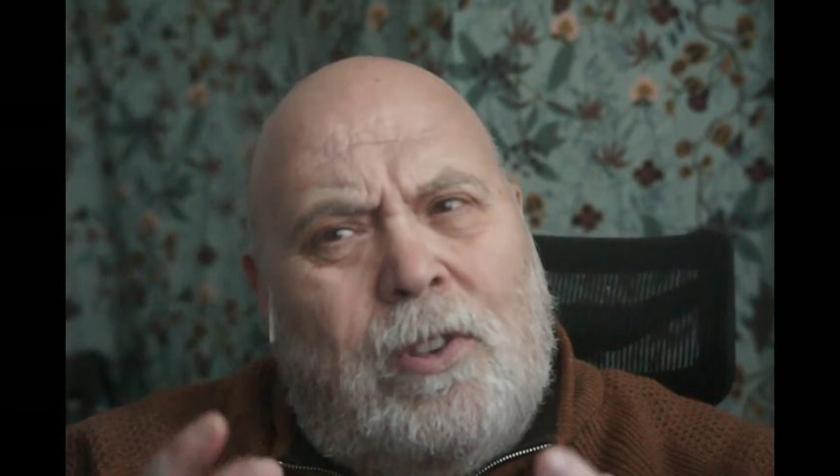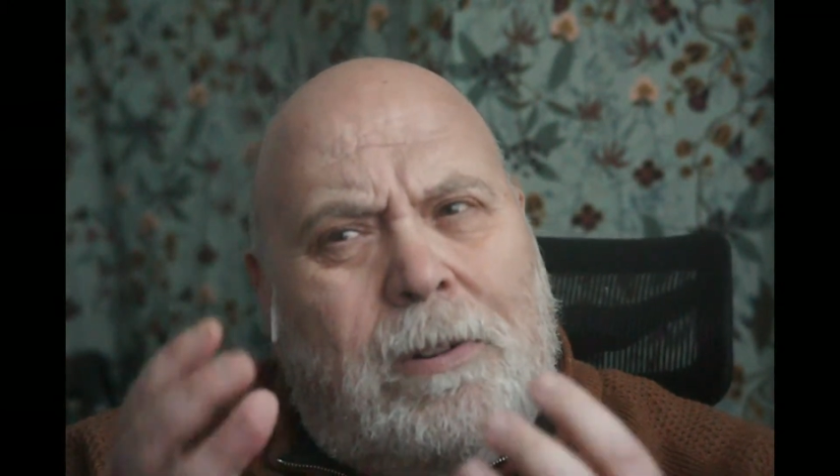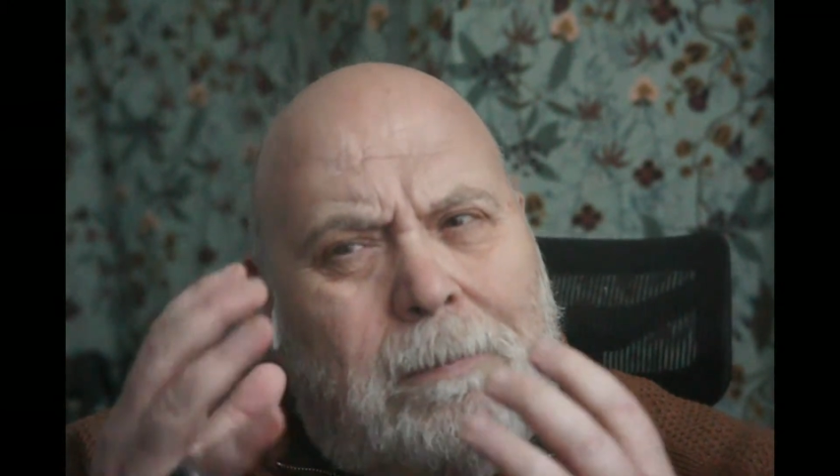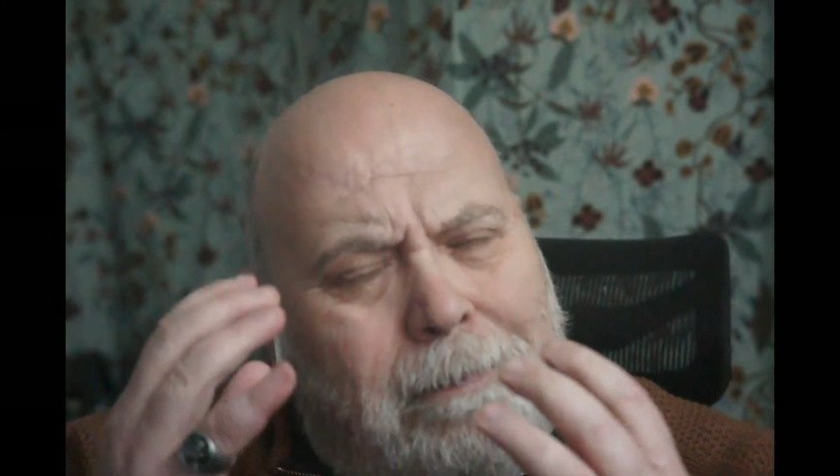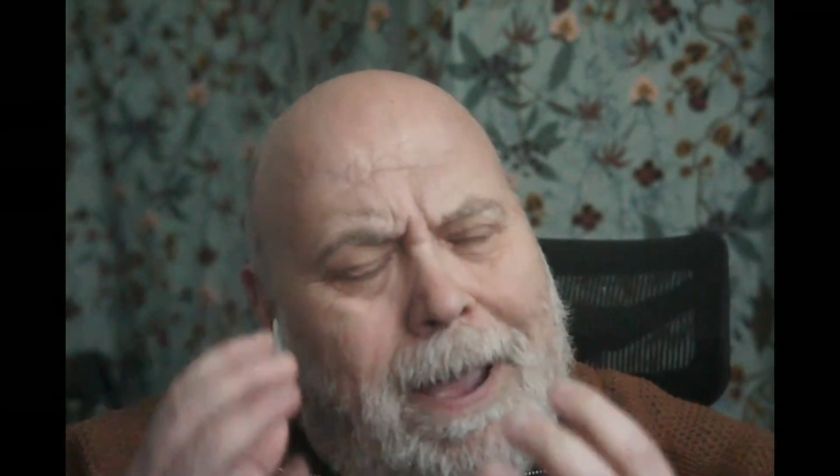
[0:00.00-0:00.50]

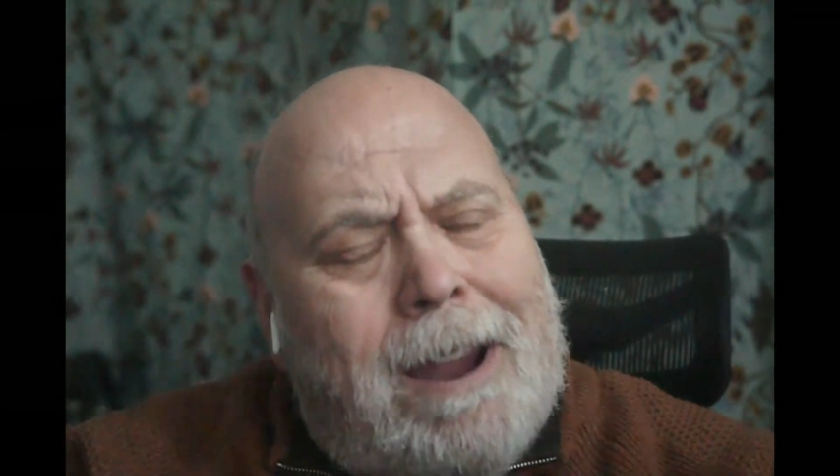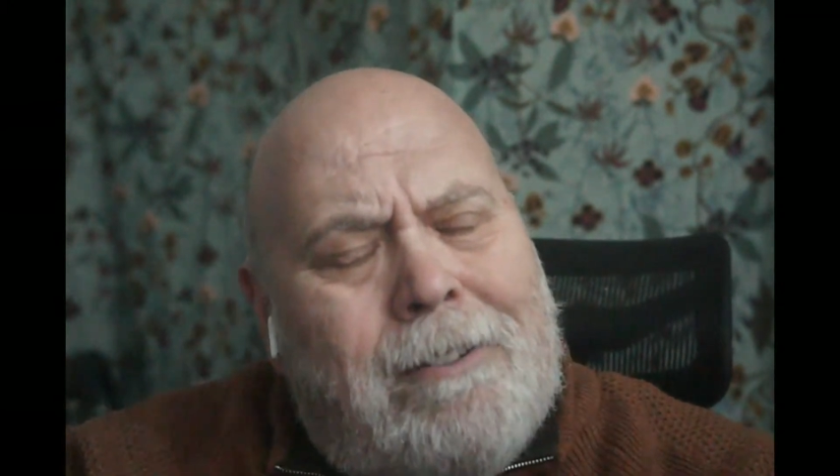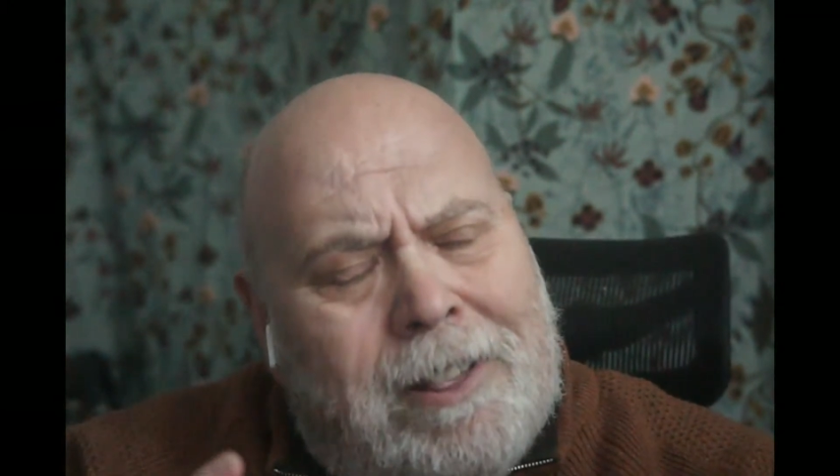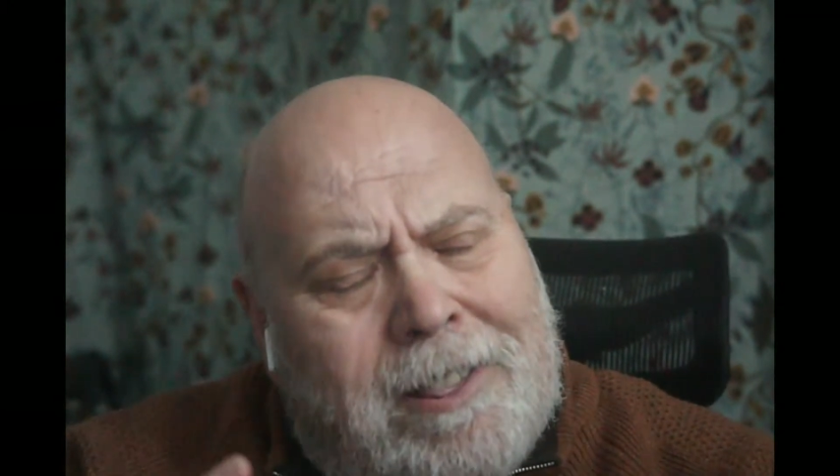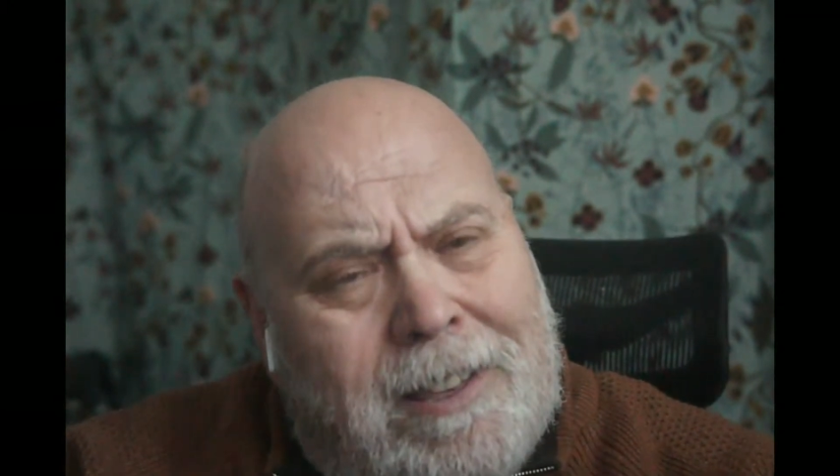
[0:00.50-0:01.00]

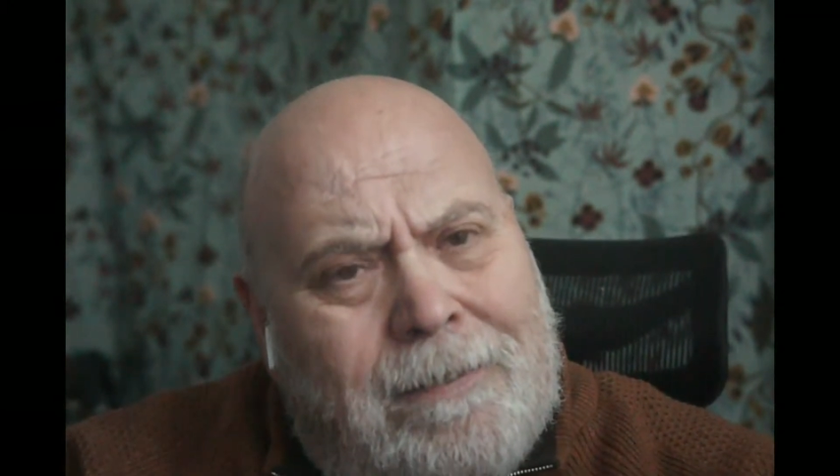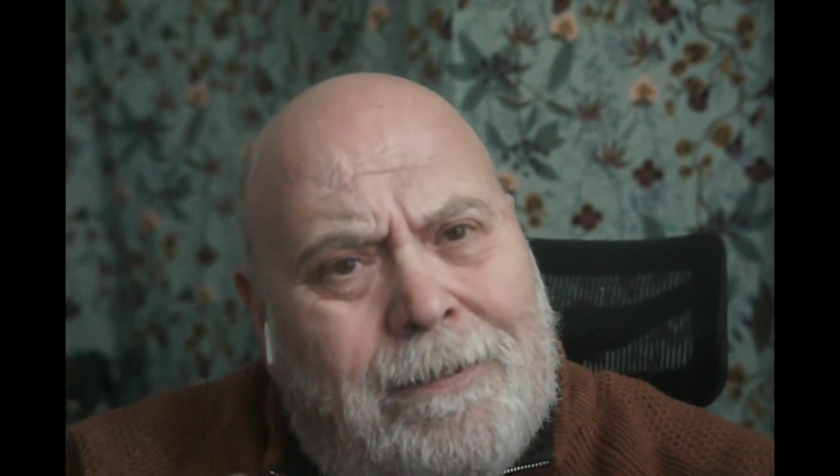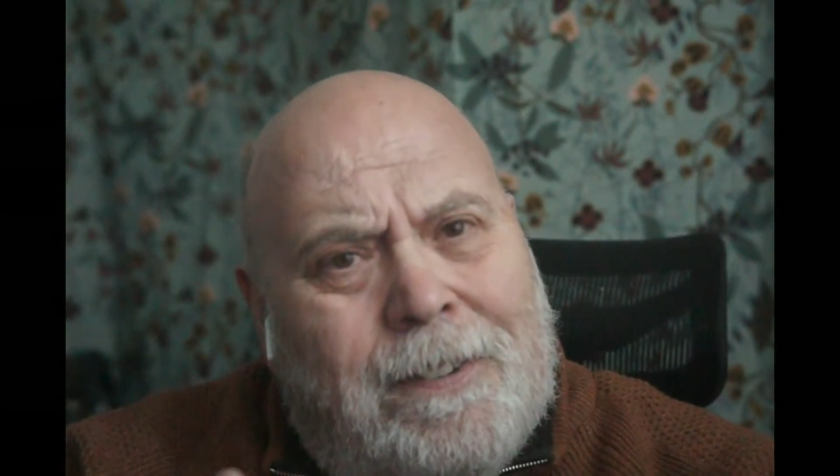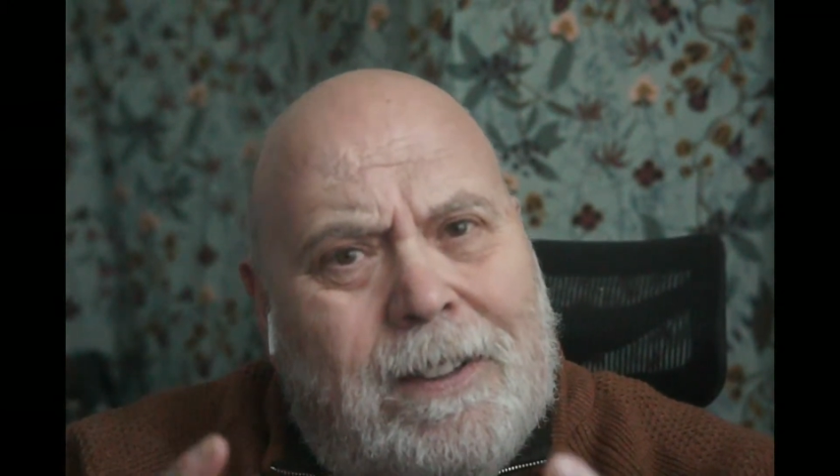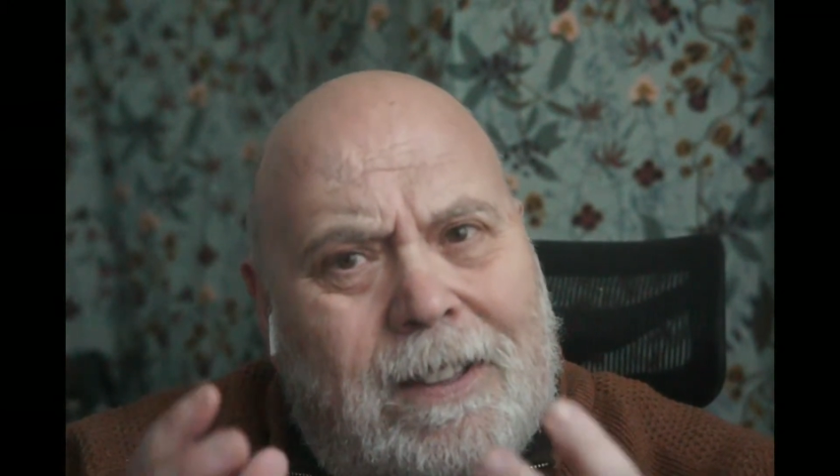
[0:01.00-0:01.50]
comparative
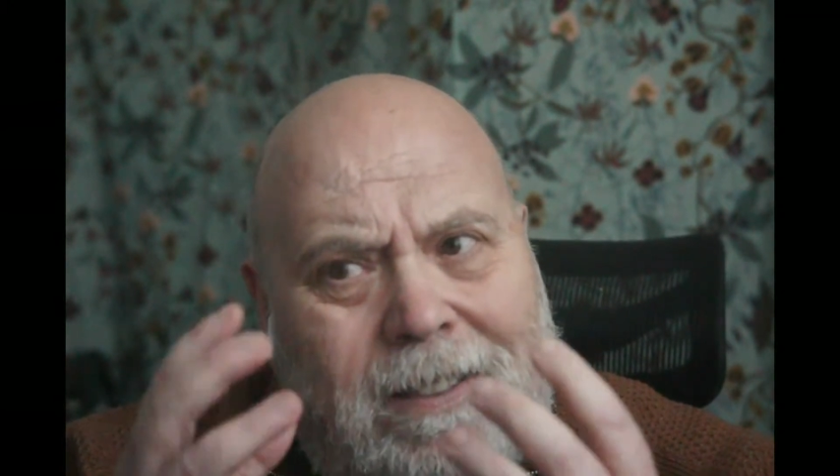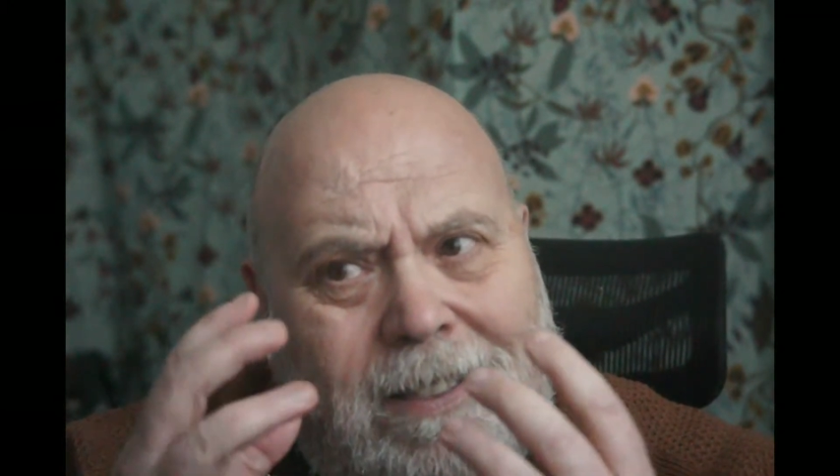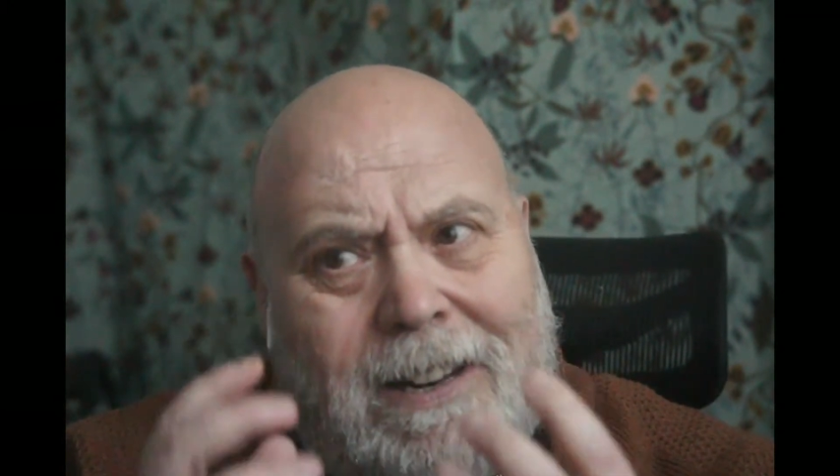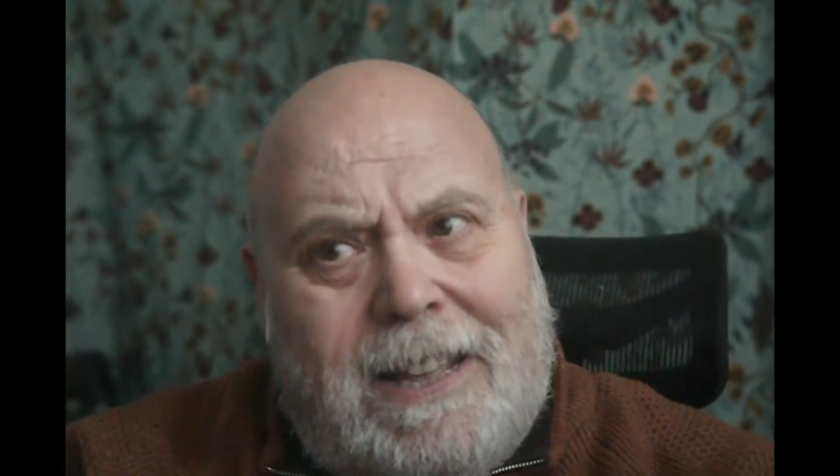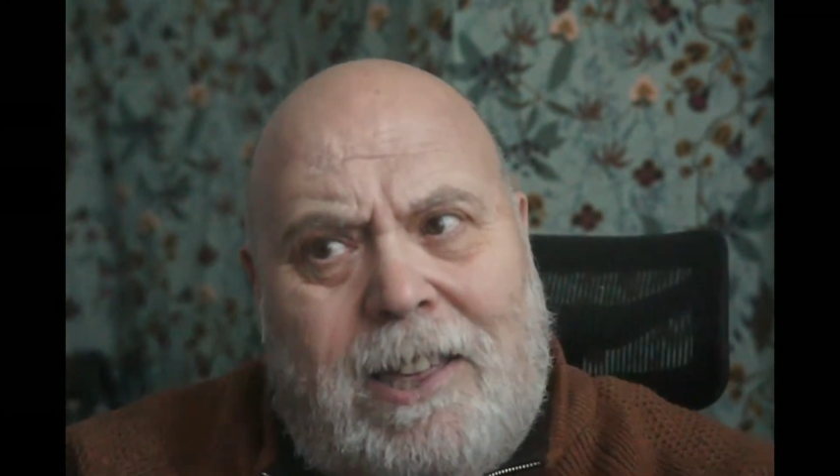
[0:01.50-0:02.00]

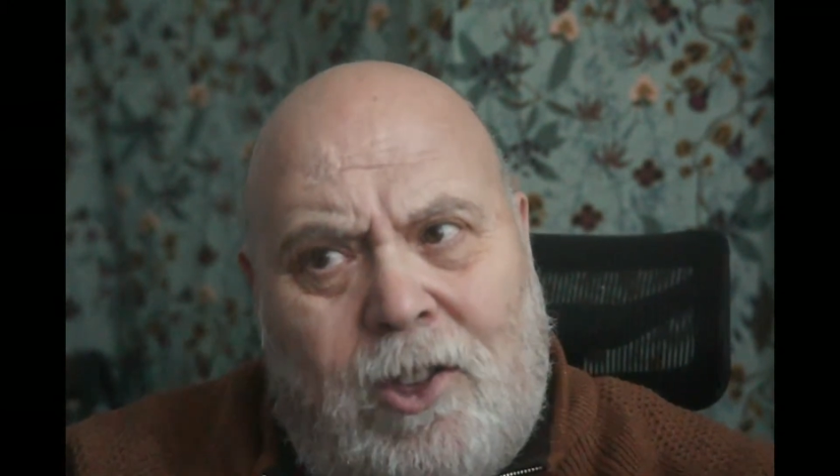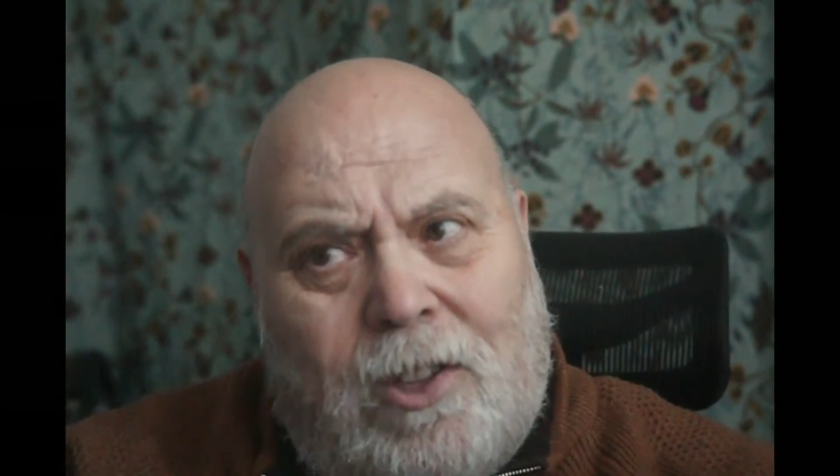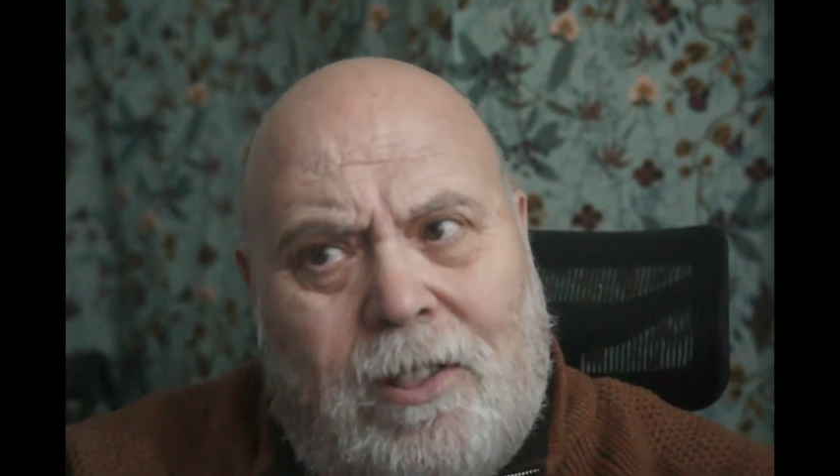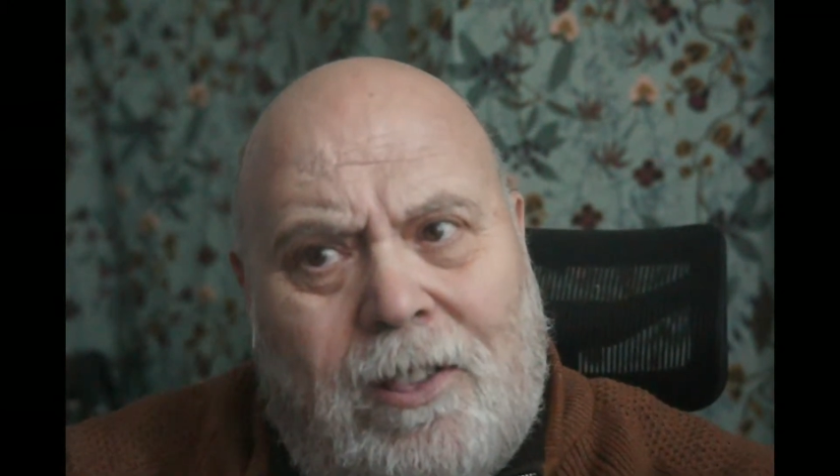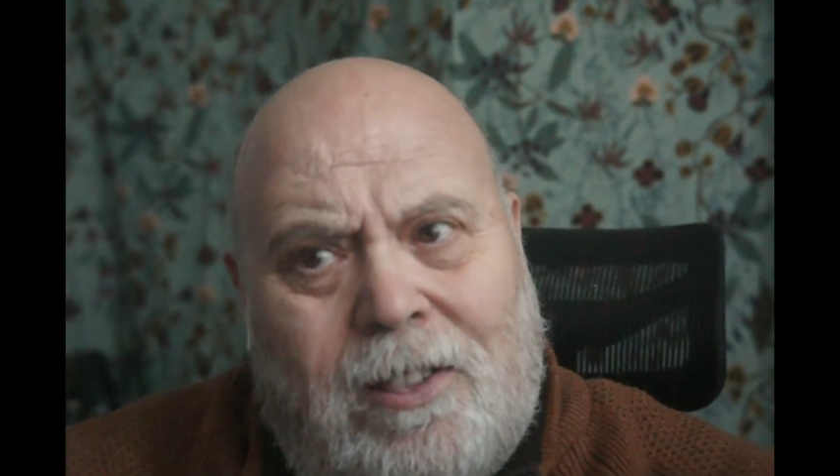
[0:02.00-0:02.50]

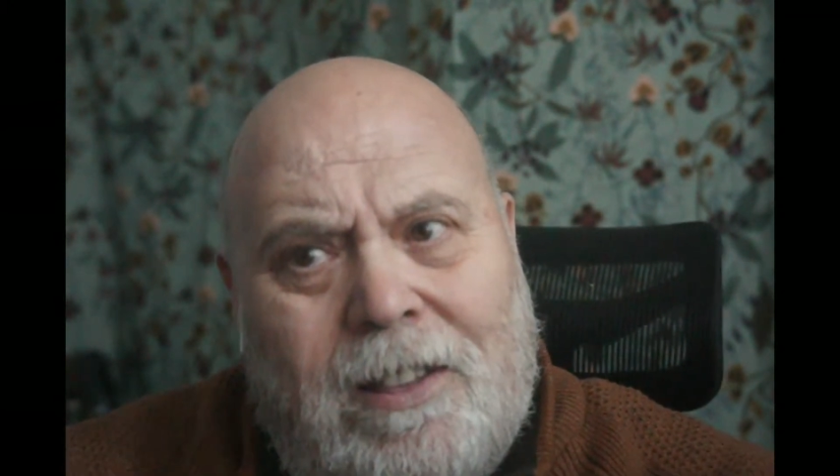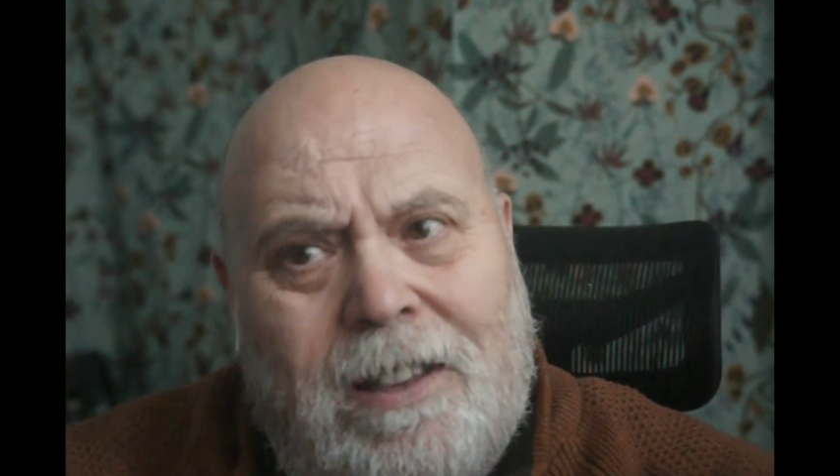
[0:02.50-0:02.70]
deletions,